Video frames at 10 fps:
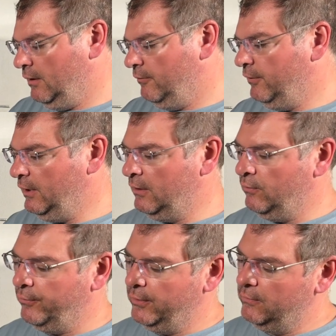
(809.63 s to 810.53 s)
really
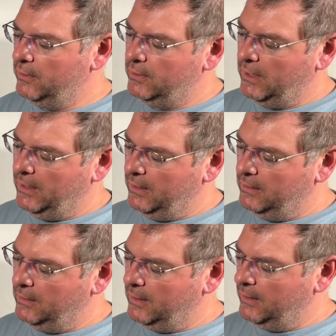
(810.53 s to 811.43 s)
cool unit,
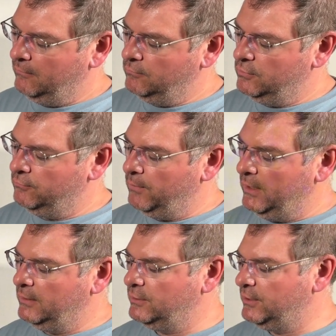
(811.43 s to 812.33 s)
and just
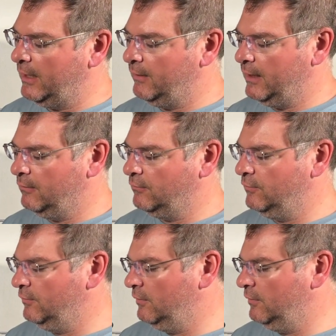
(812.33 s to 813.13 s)
wanted to shout out,